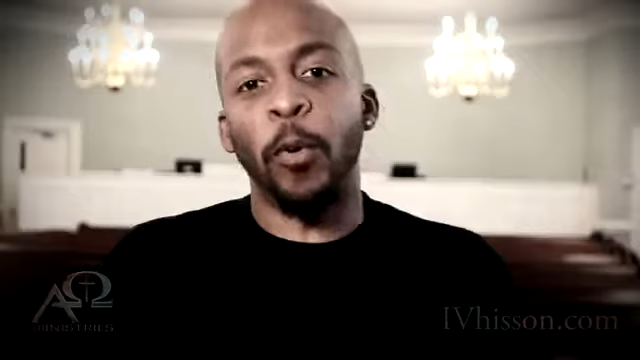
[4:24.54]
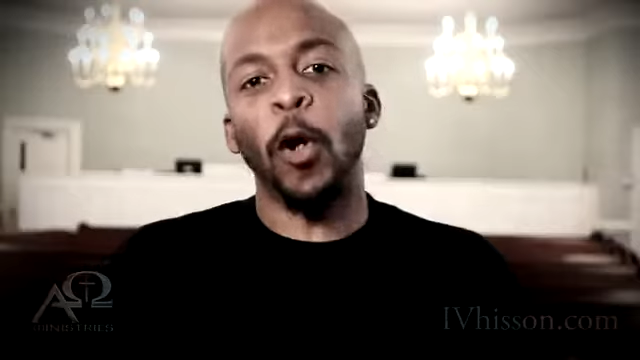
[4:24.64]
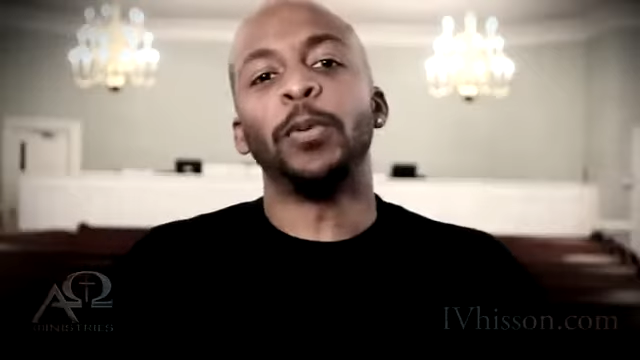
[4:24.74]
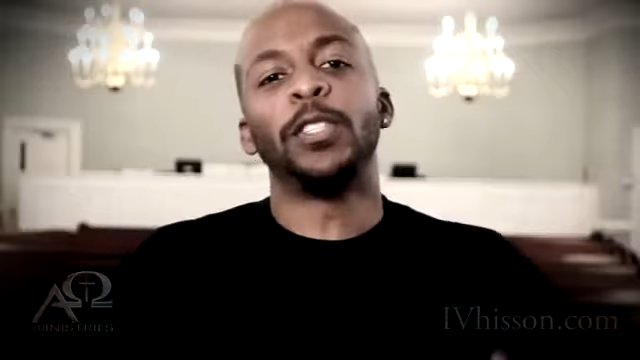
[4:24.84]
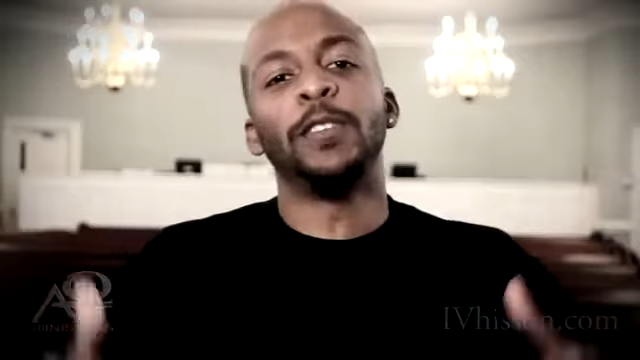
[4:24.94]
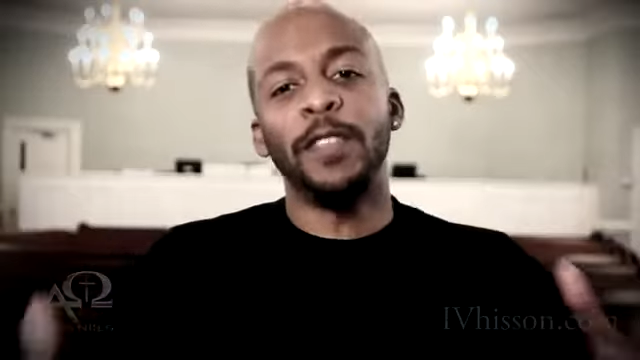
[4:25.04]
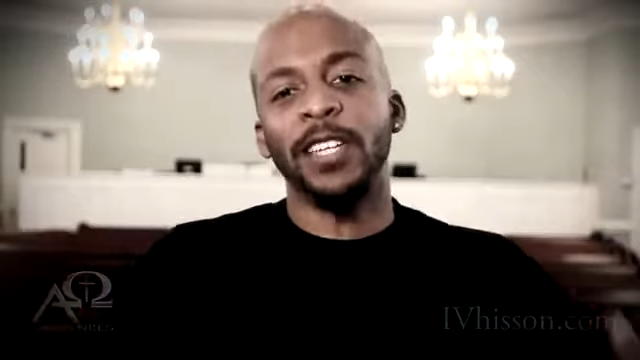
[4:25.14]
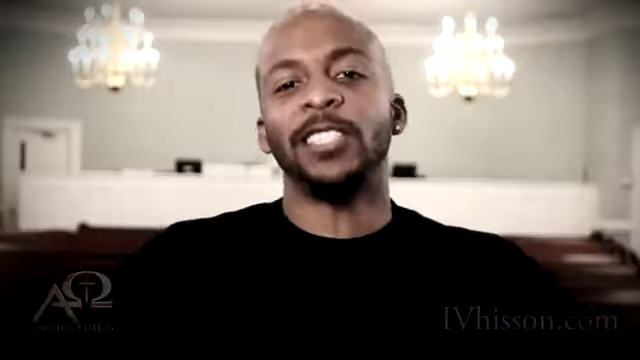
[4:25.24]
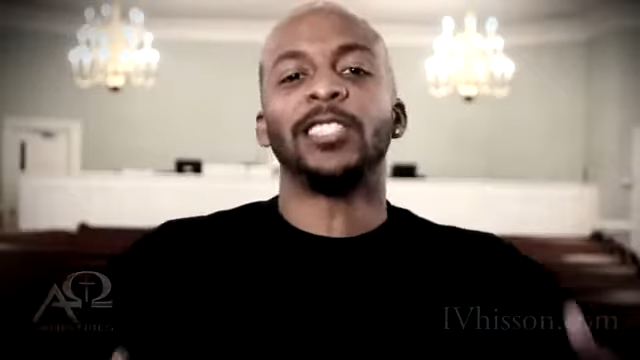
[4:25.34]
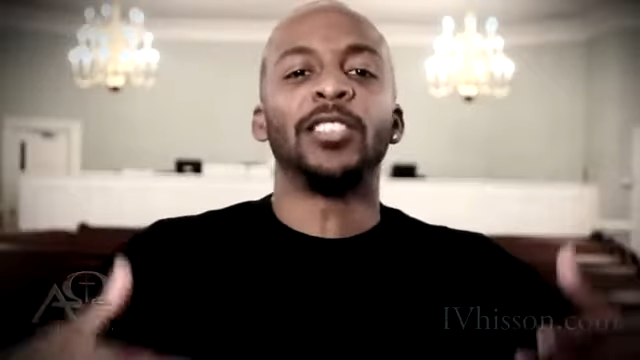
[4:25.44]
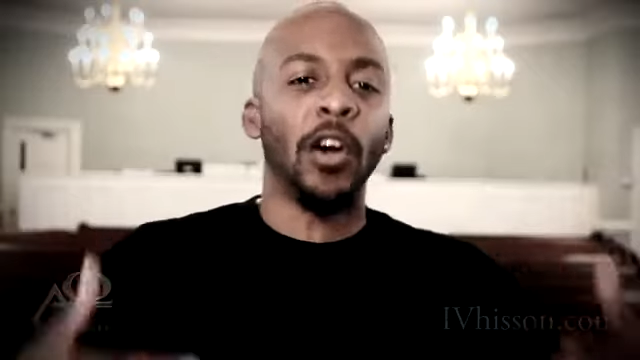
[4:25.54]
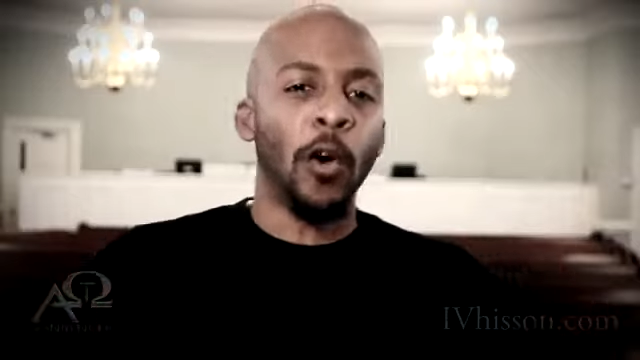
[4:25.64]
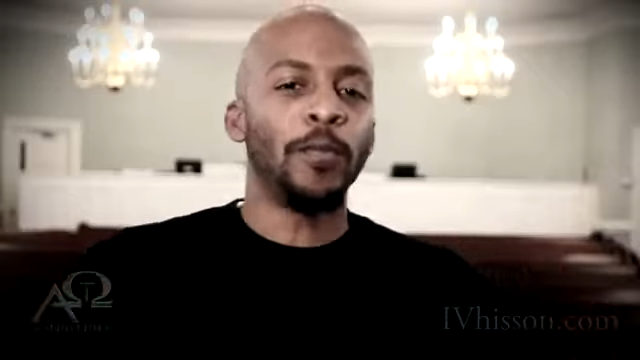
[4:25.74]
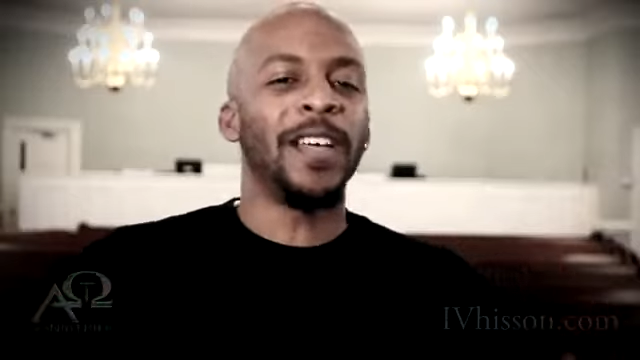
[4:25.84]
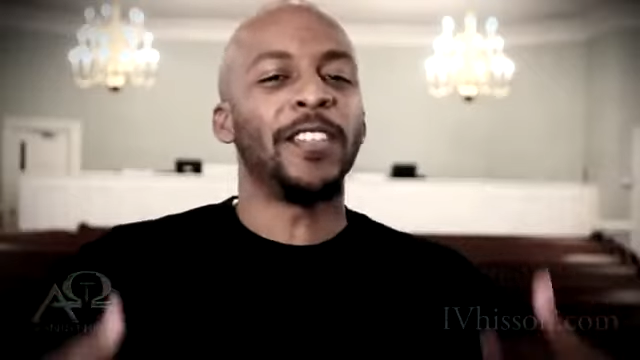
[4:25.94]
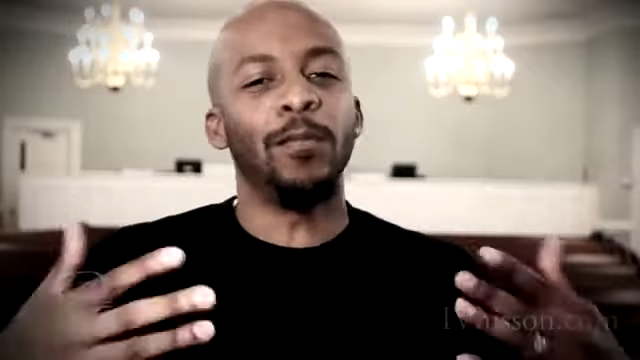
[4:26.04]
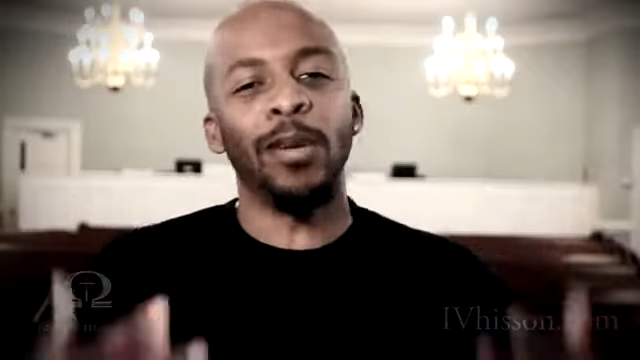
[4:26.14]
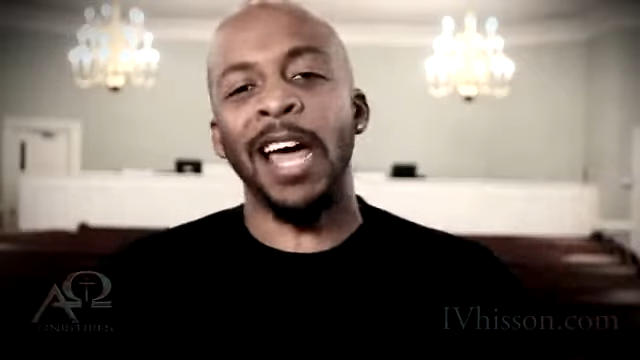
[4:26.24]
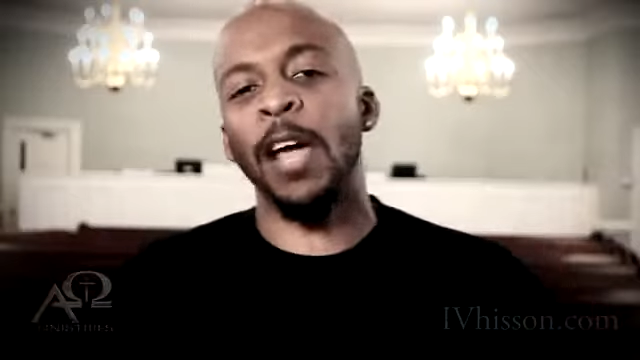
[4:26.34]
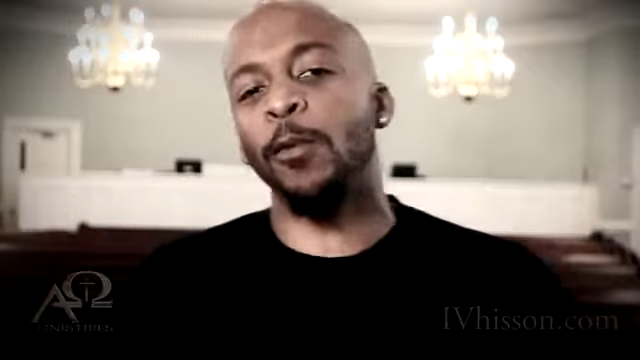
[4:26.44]
purpose of this is to hope that the
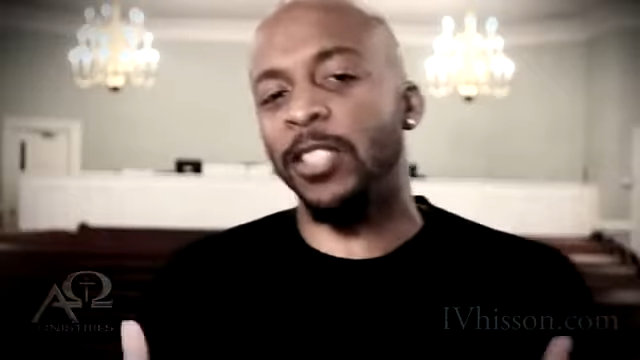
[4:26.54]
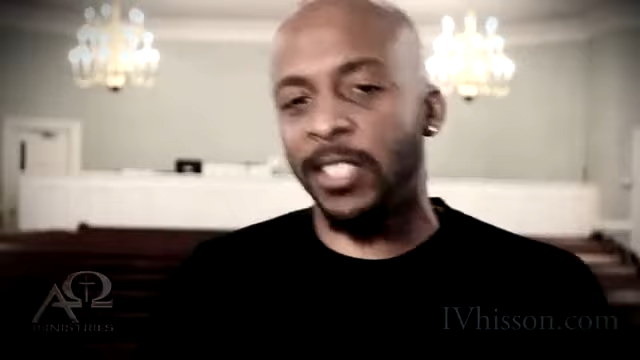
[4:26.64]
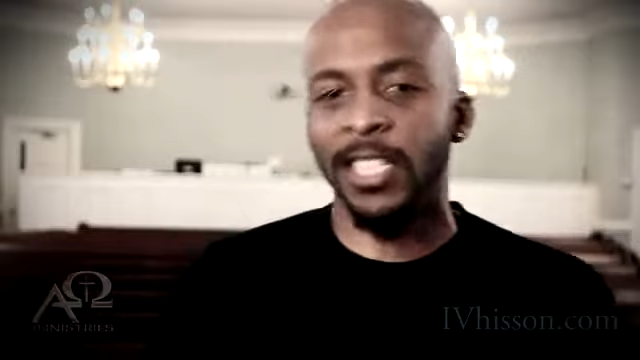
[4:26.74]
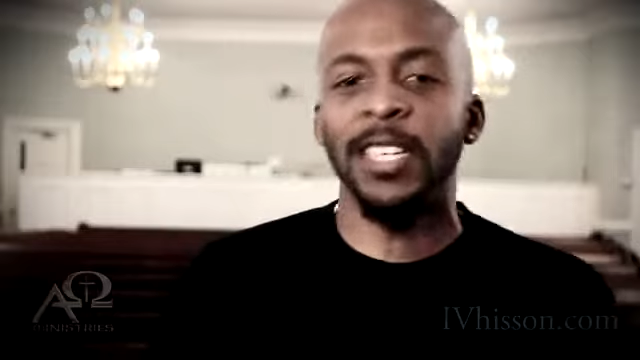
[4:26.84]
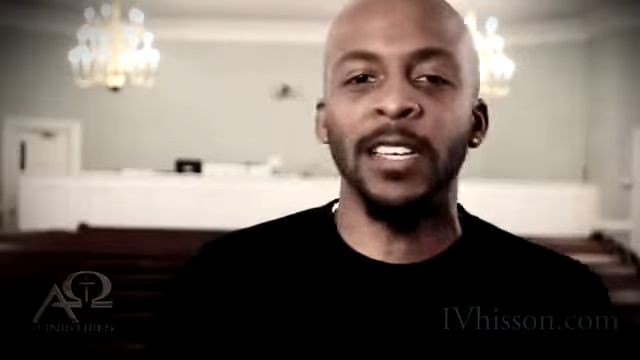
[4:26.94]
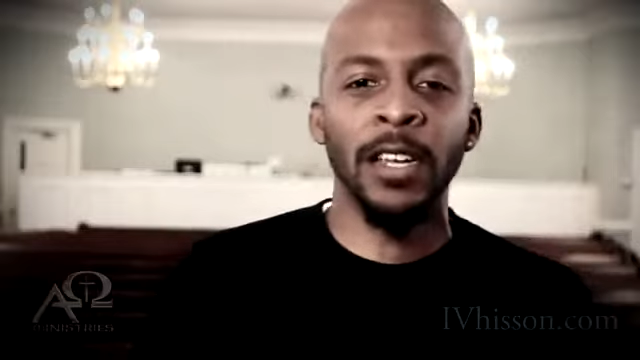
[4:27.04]
blind would see.